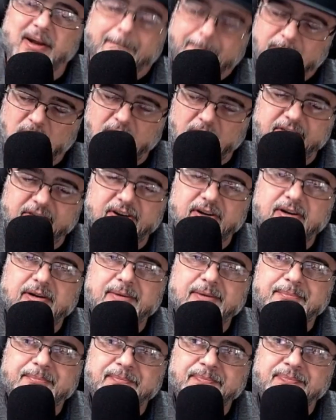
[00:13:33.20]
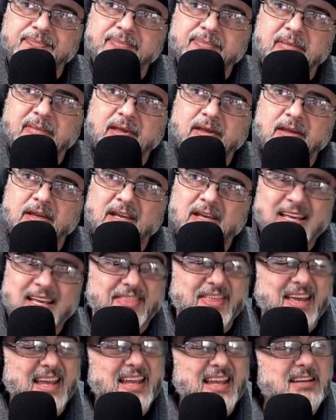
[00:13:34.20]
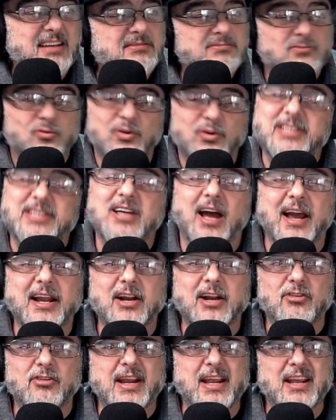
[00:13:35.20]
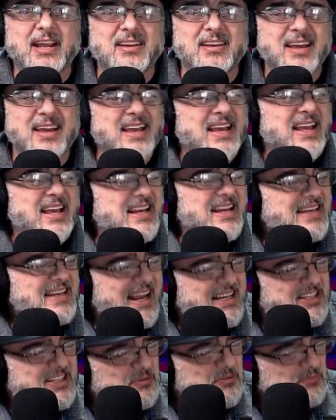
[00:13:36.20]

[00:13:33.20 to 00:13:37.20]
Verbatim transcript: a mother, then retiring, not to